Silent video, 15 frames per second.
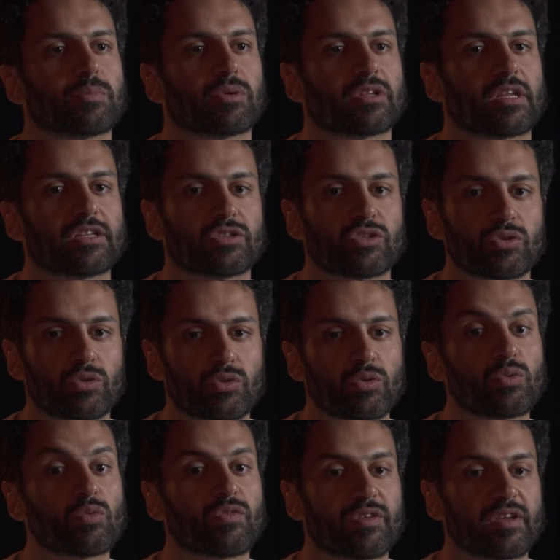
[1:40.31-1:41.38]
But do
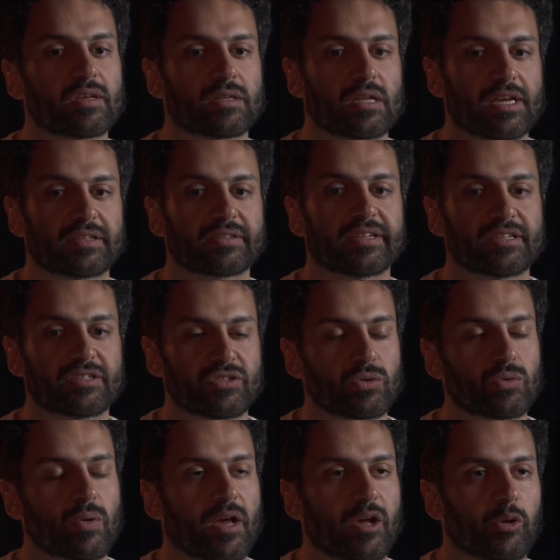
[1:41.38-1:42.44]
you feel like they
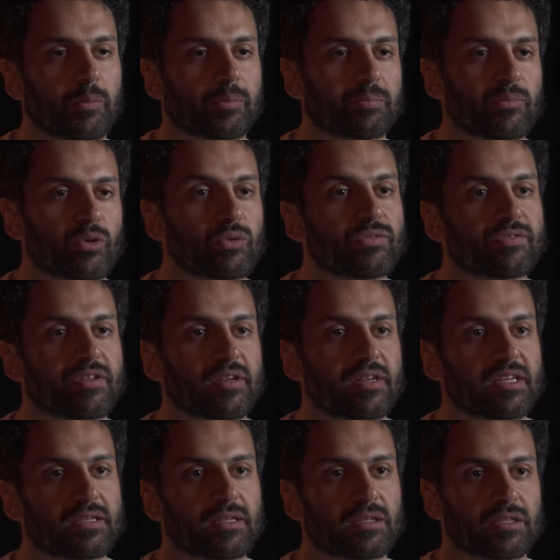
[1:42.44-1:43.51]
do help move the
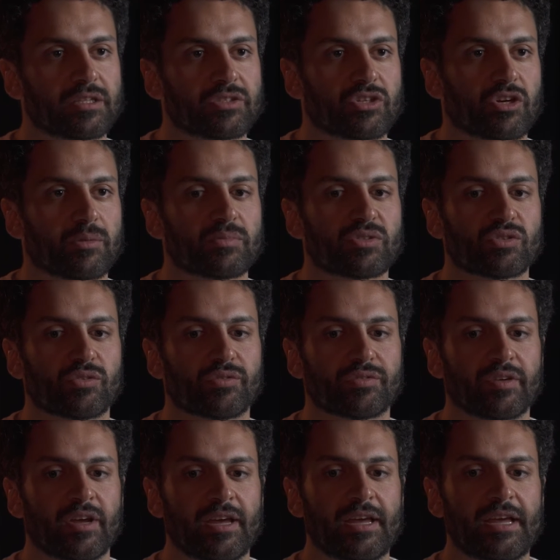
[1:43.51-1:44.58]
needle in terms
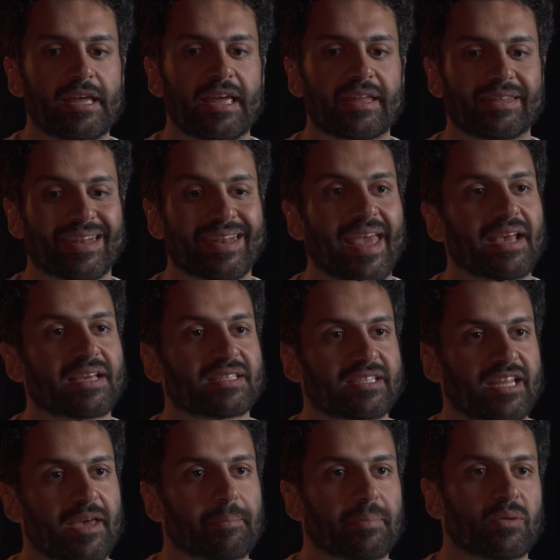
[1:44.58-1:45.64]
of the next
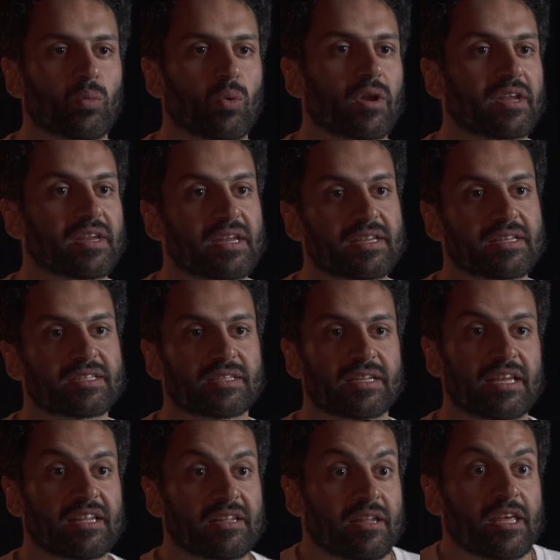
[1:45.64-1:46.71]
step in what it is
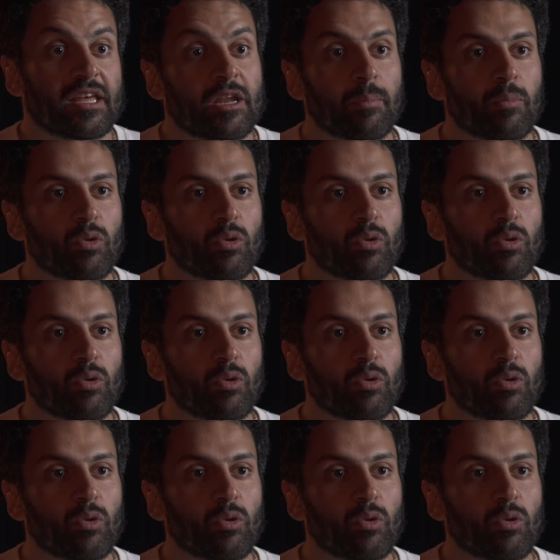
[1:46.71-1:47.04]
in a